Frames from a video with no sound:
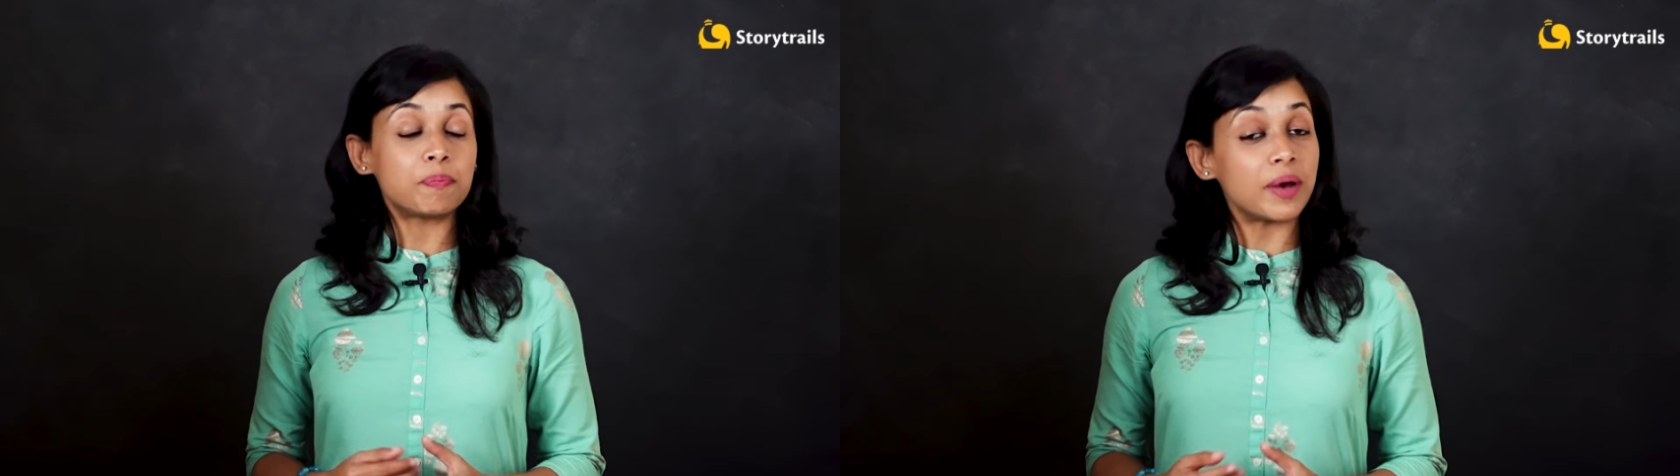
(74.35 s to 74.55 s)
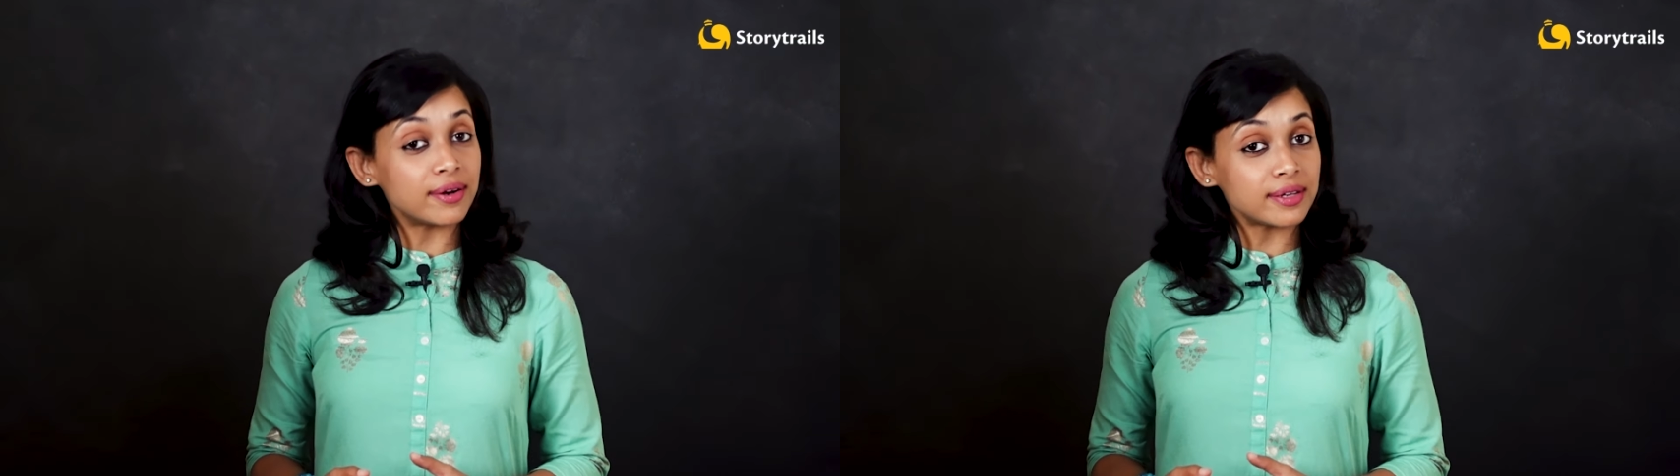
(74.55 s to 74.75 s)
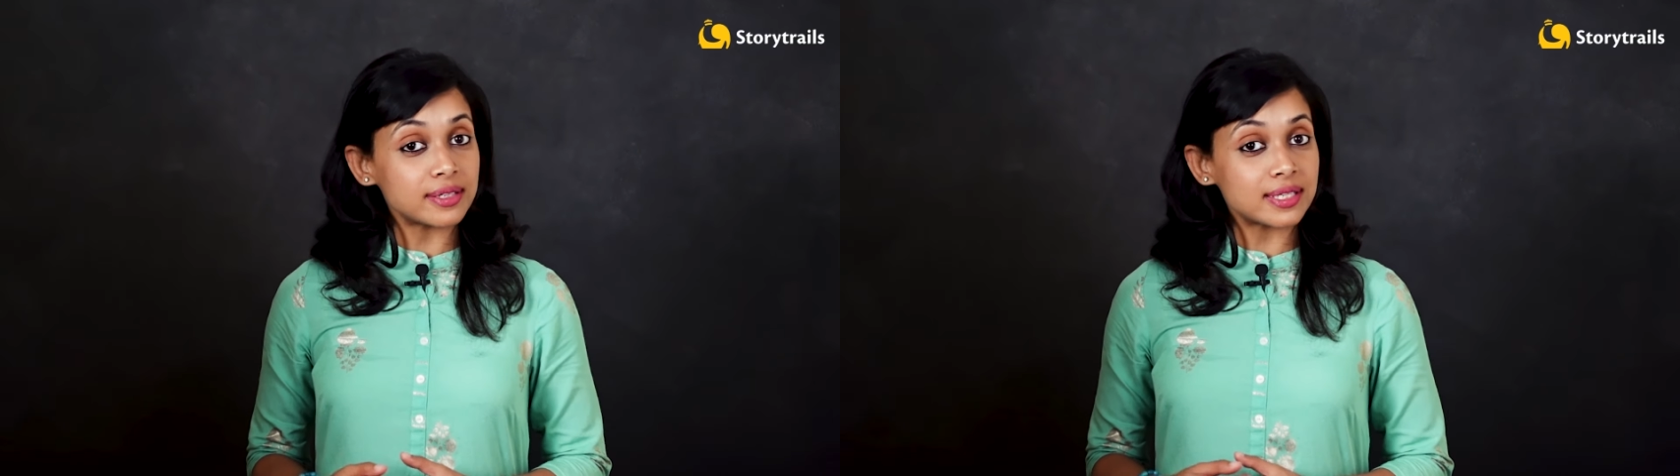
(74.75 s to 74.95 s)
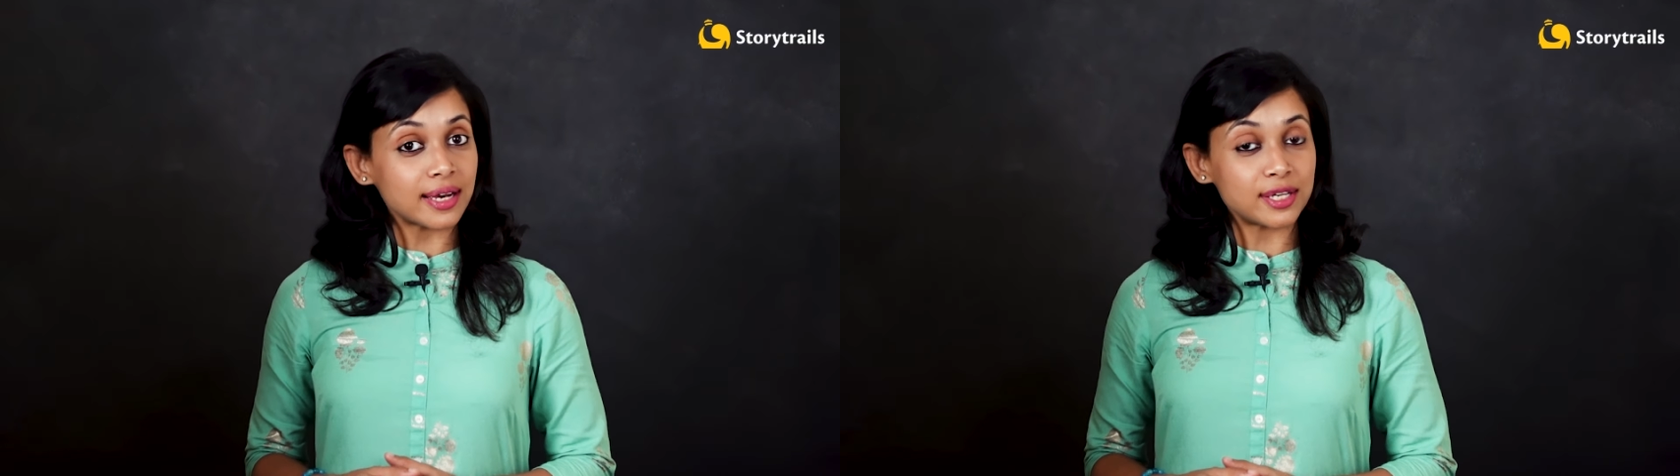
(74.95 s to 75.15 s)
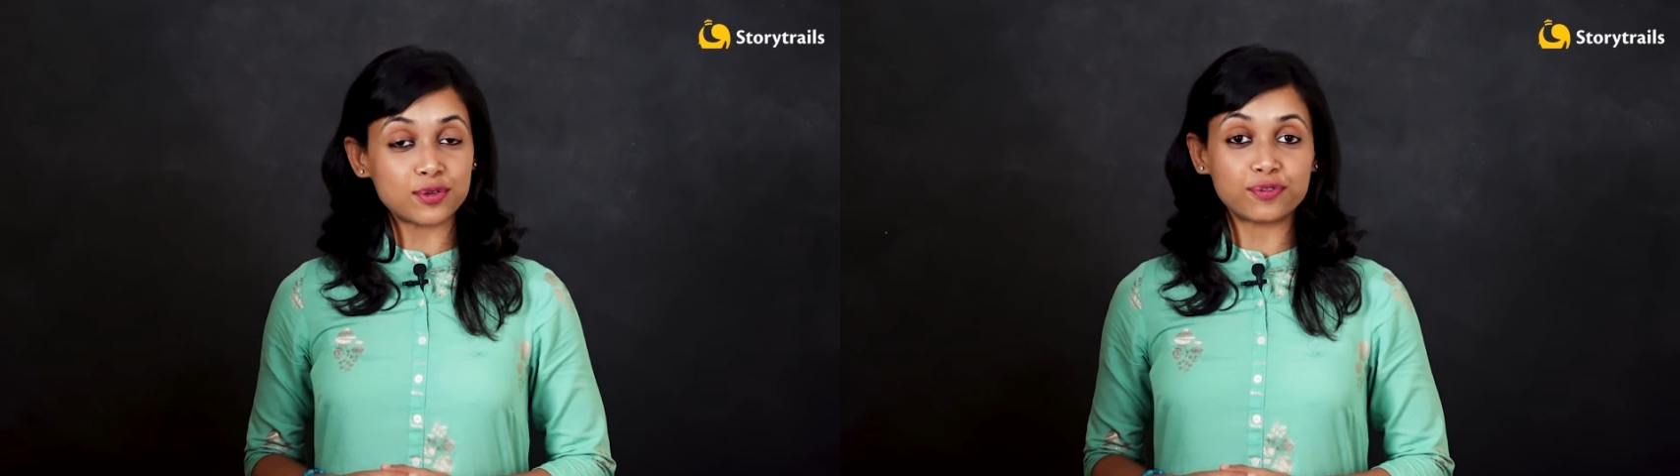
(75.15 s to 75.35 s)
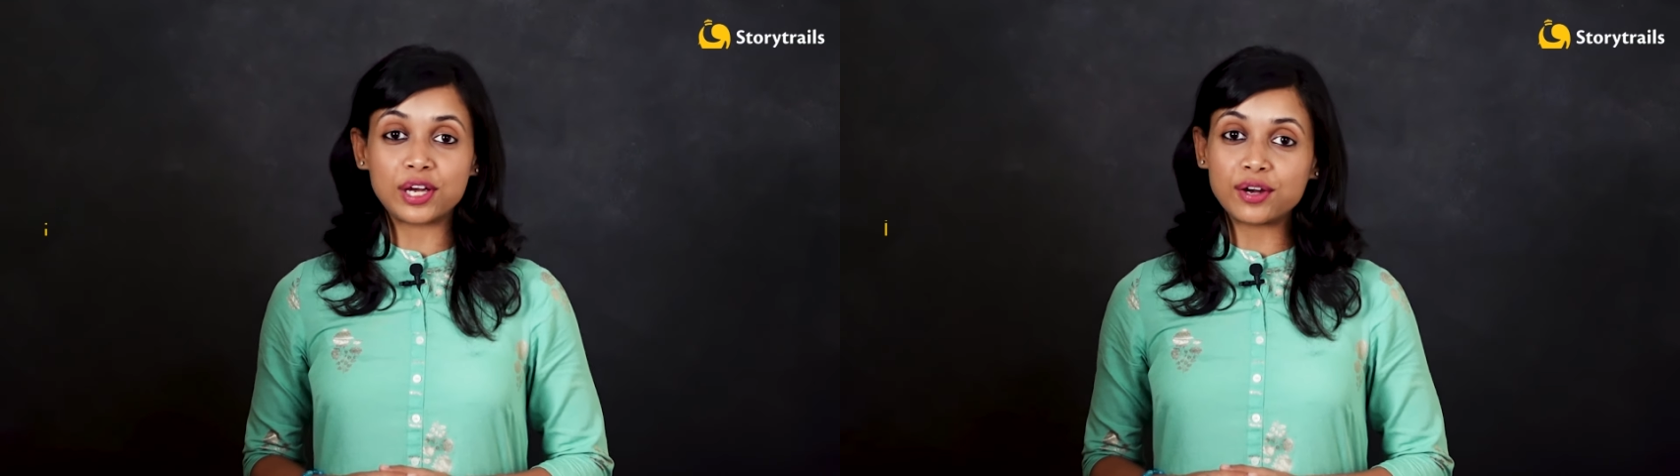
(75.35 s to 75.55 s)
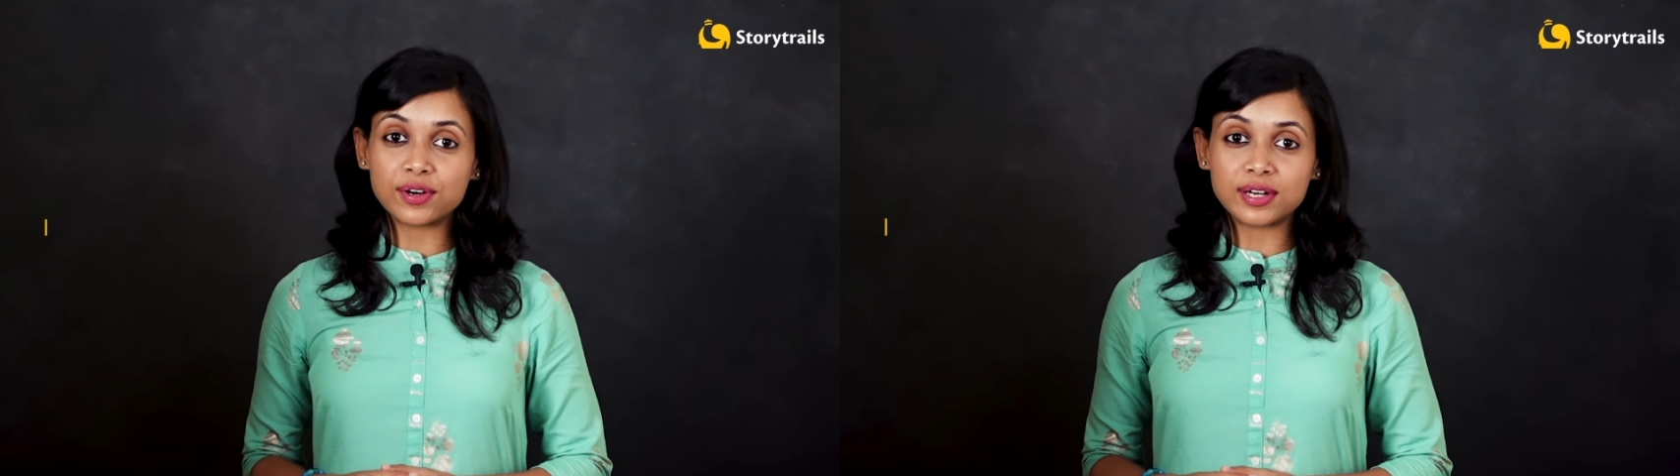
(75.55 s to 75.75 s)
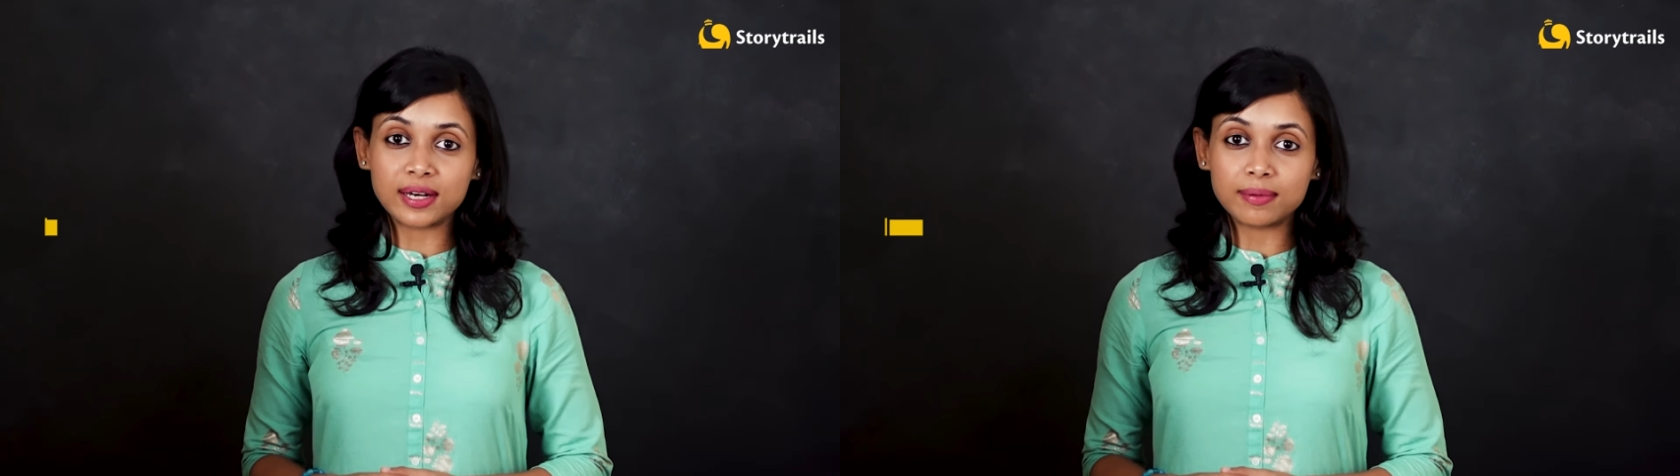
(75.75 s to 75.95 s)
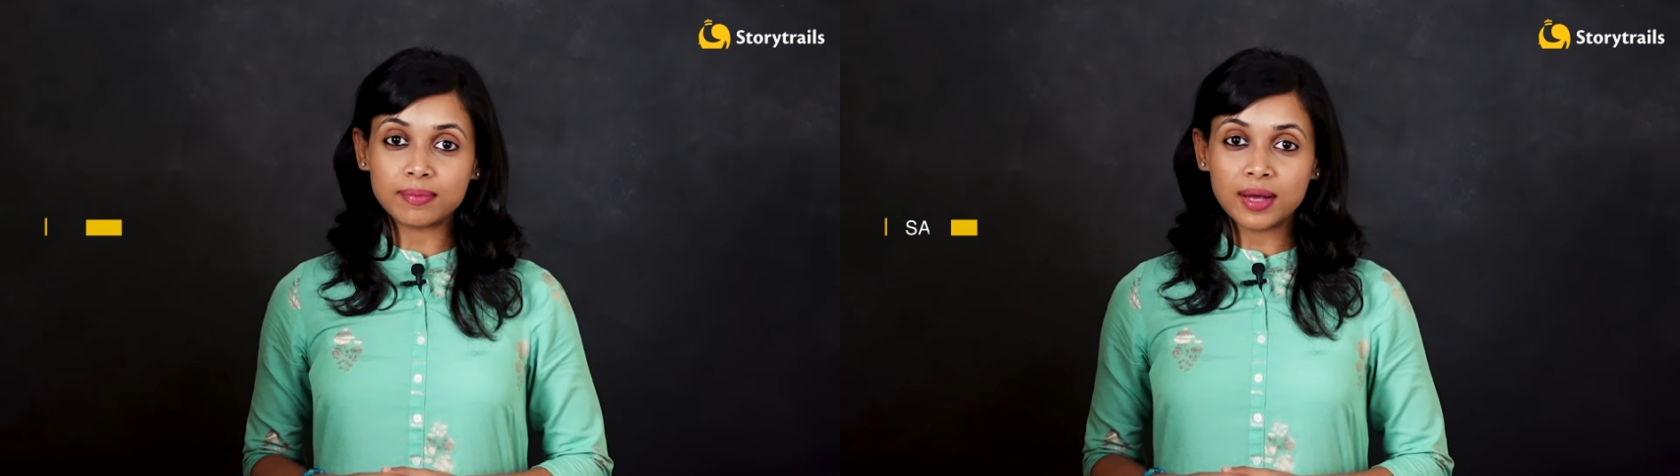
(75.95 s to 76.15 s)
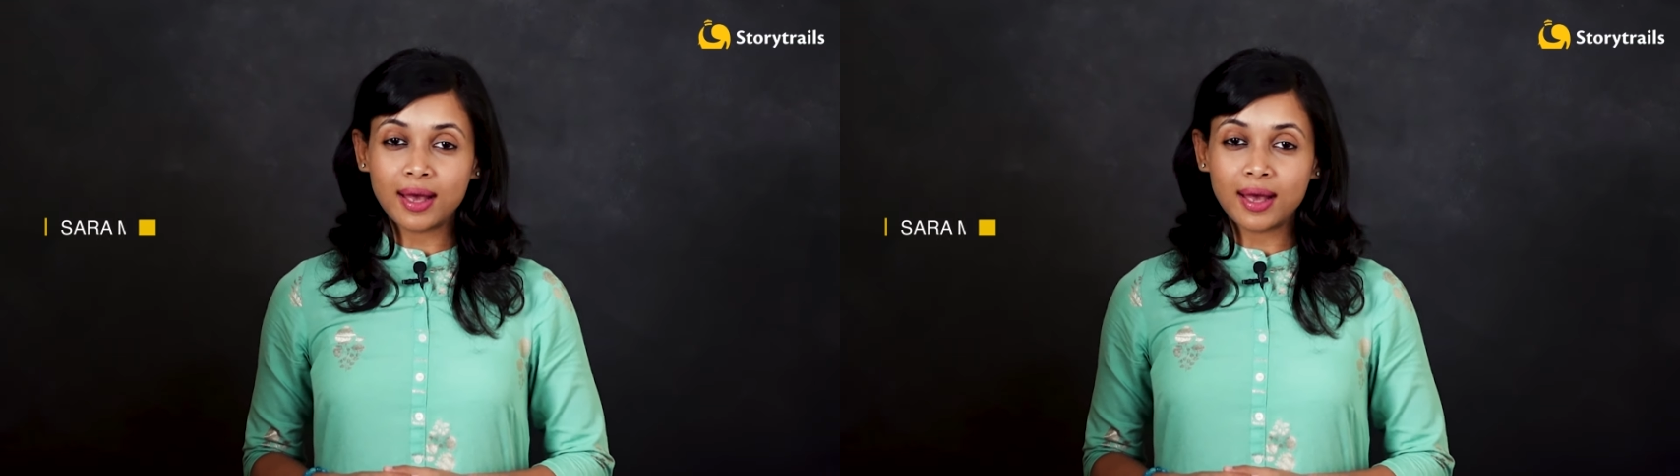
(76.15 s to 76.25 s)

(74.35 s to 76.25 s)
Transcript: burial site of Keeladi.